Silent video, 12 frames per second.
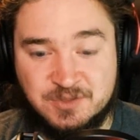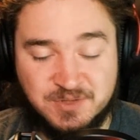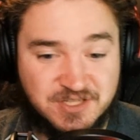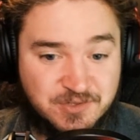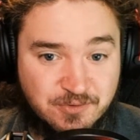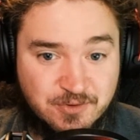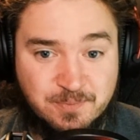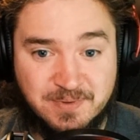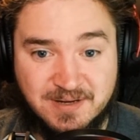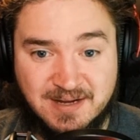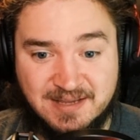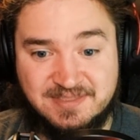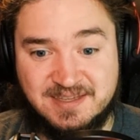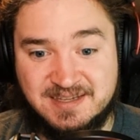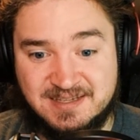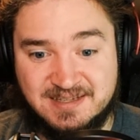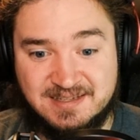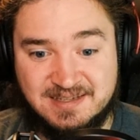this group, I
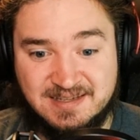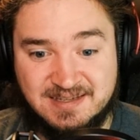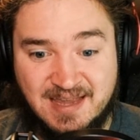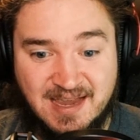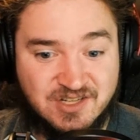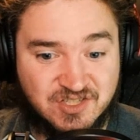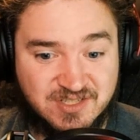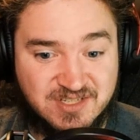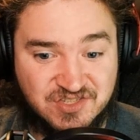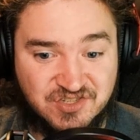think, actually